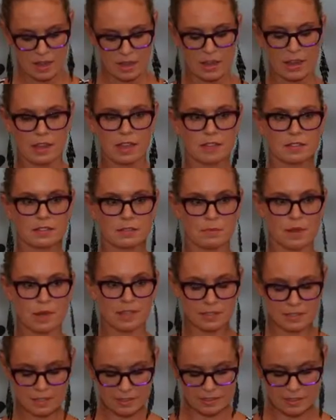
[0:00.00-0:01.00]
He has
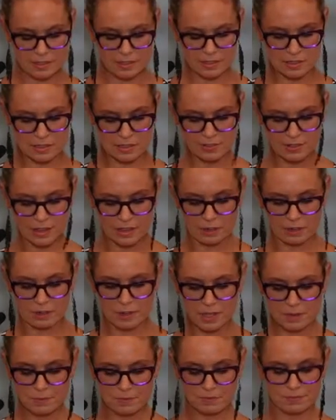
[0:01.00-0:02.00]
amazed us in his
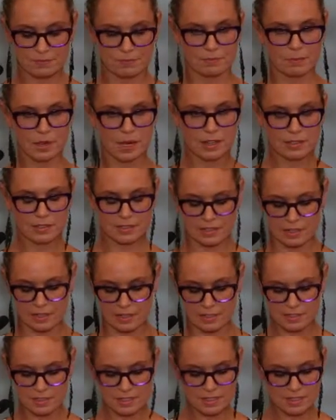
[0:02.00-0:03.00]
development, passing
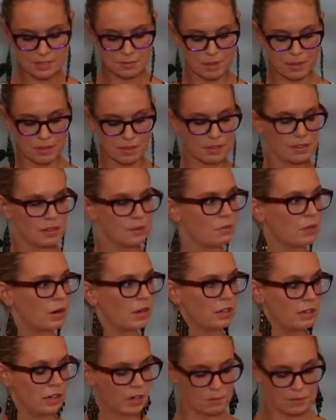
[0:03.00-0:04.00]
his 6-month and
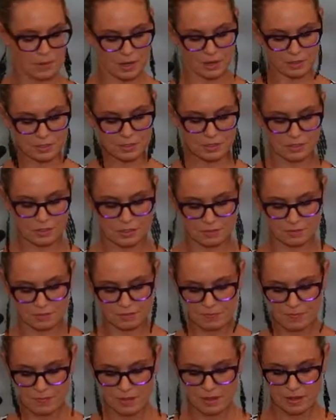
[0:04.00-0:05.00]
1-year milestone
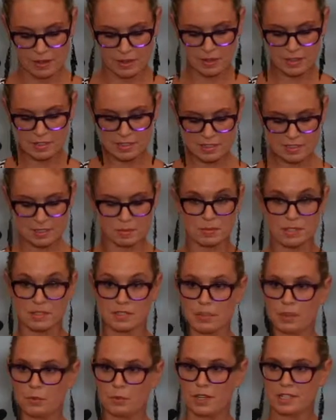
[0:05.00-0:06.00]

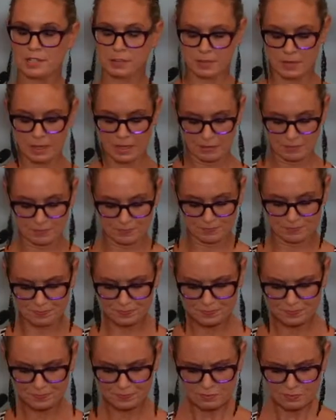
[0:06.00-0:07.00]
assessments at Westmead.
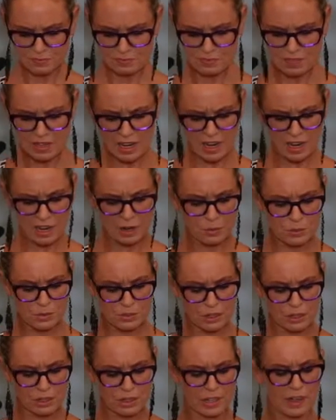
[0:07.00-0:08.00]
And it
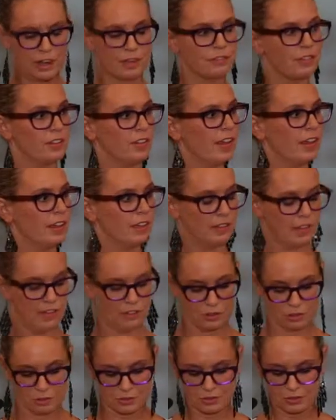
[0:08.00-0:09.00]
was only after
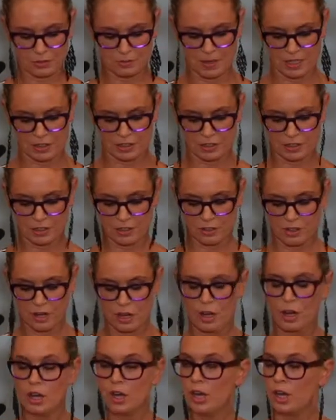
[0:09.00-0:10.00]
that doctors
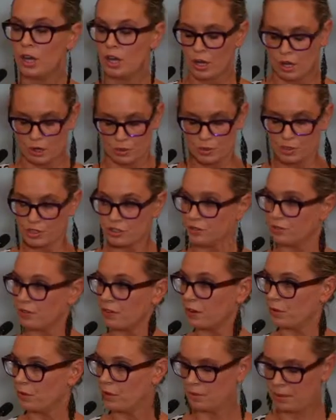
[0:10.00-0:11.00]
mentioned we should
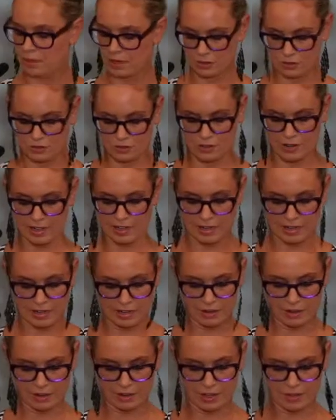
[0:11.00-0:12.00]
follow up at
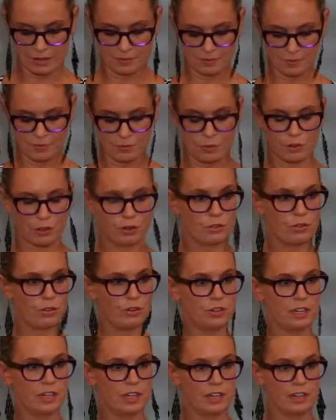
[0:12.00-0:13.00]
Australian Hearing for a
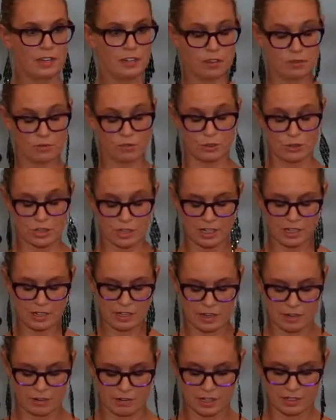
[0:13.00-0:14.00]
routine
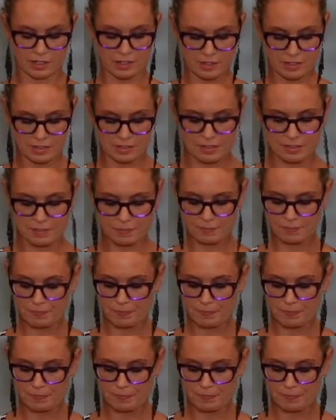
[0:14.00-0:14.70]
hearing test.